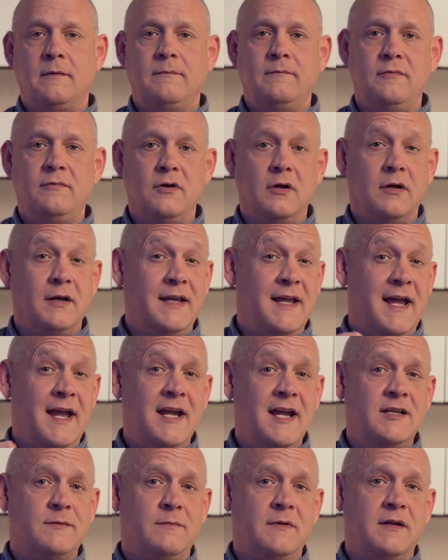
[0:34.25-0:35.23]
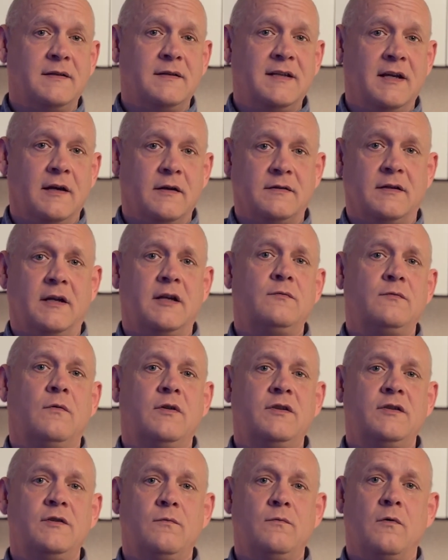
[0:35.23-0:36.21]
Your engagement tells us
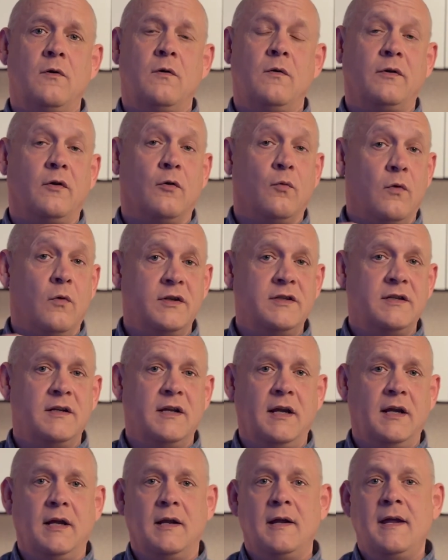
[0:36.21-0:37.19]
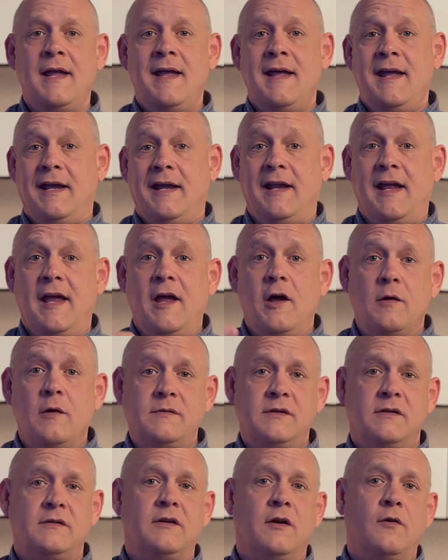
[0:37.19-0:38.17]
what you want or what you need, and it helps
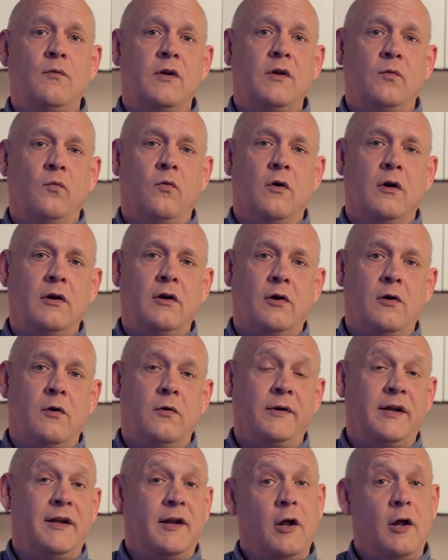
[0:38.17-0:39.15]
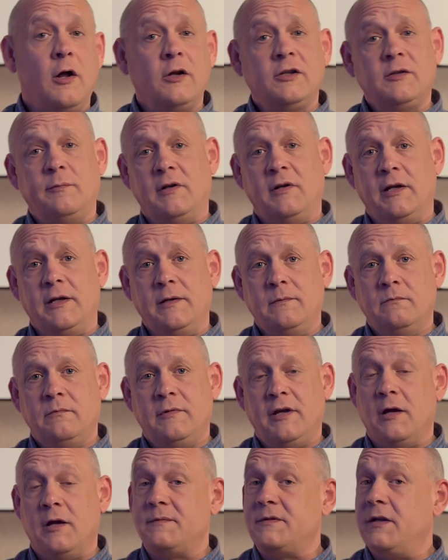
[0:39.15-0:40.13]
us know what to work on and ultimately
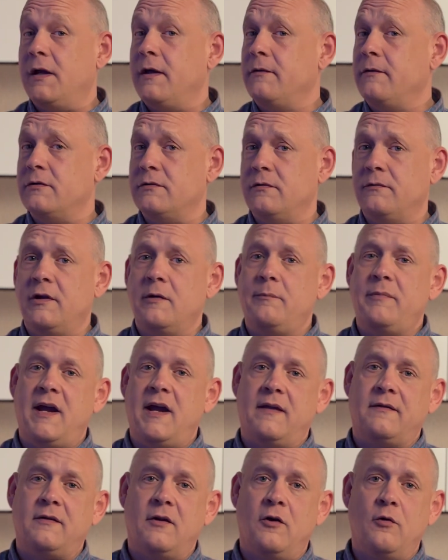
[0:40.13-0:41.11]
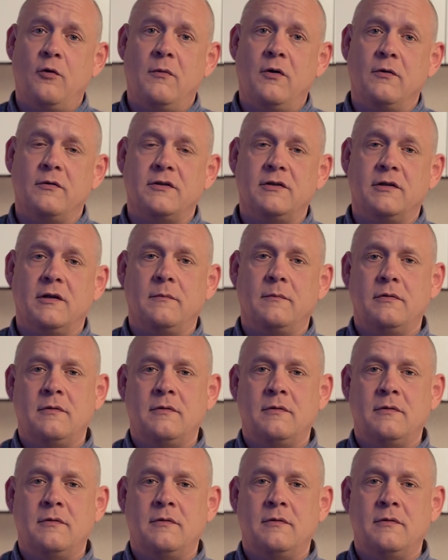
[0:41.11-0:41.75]
helps others on their path to homeownership.